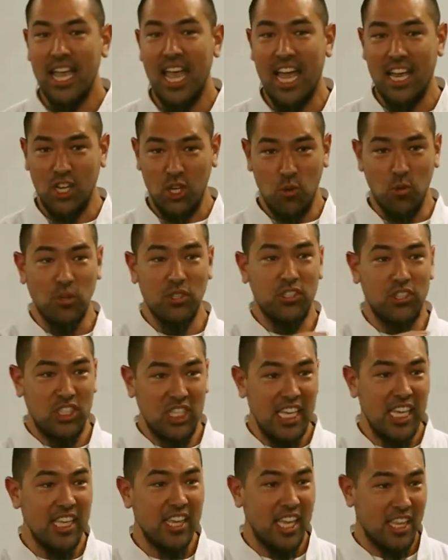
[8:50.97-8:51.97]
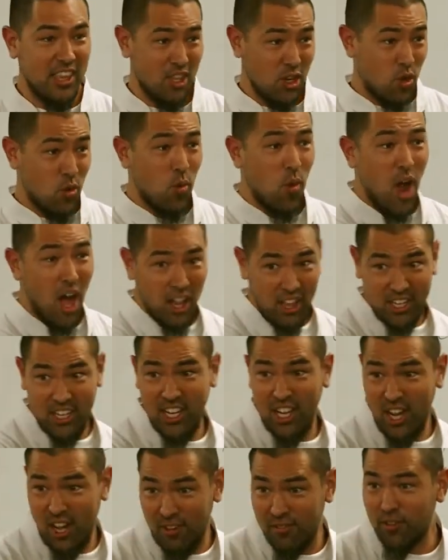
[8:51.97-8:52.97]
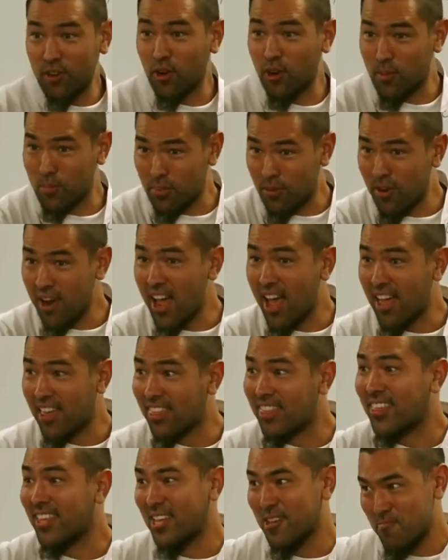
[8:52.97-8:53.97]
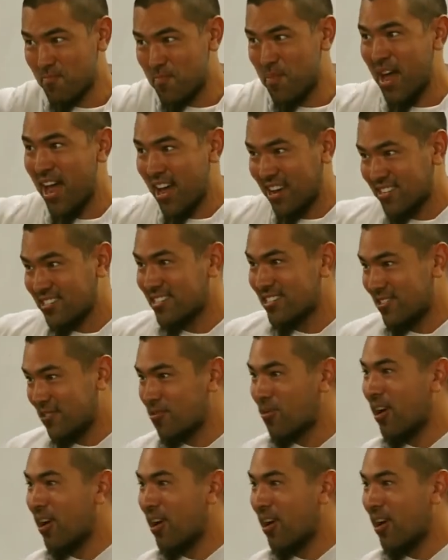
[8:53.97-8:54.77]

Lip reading: And you will see that the quality of your breath impacts the